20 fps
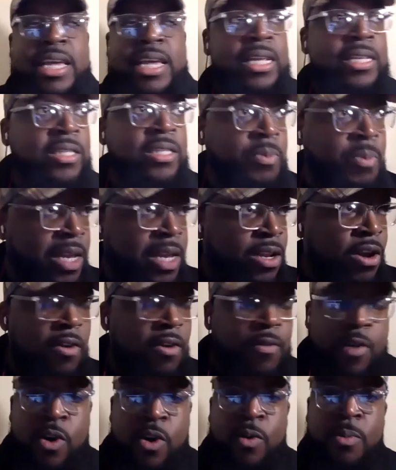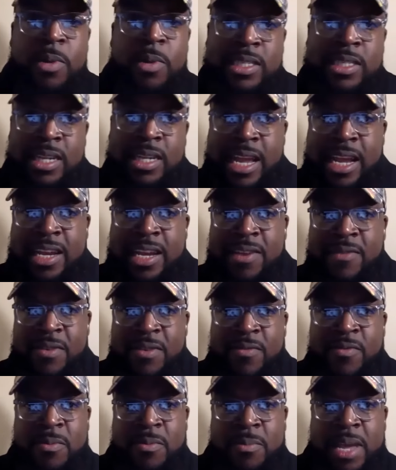and spitting off a whole bunch of negative
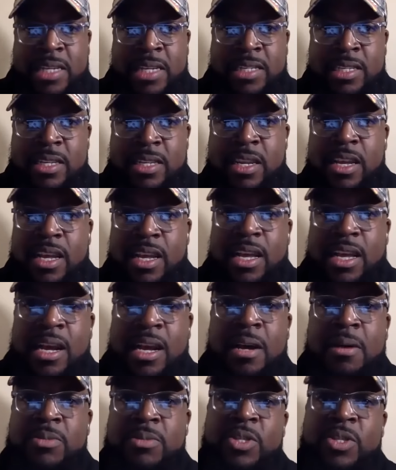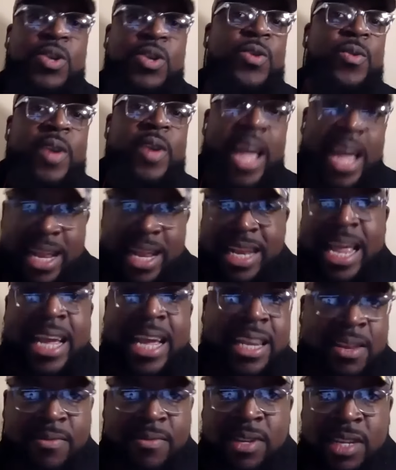information um, to mm-hmm. create
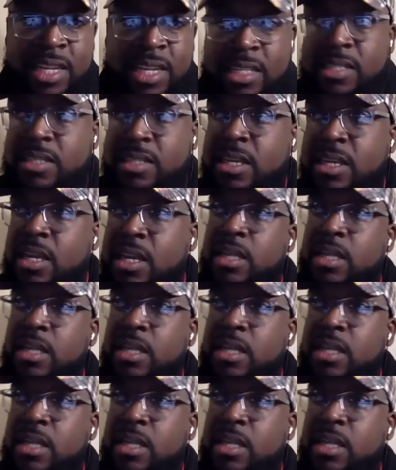negative lens.